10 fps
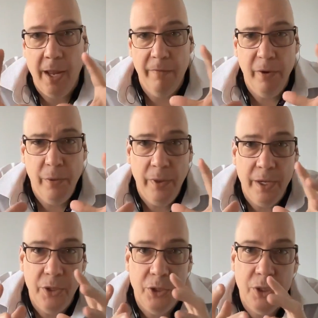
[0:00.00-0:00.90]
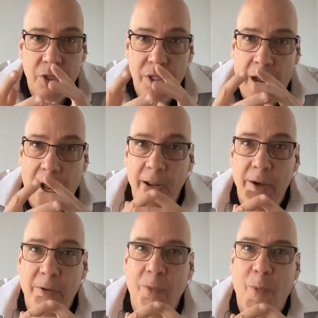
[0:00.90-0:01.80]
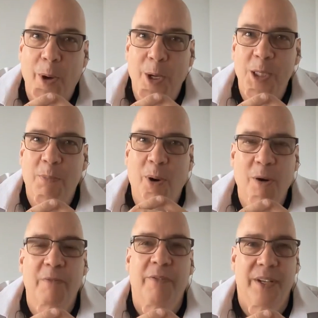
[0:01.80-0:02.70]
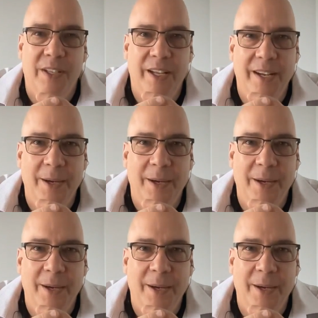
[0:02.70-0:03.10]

everything just kind of works perfectly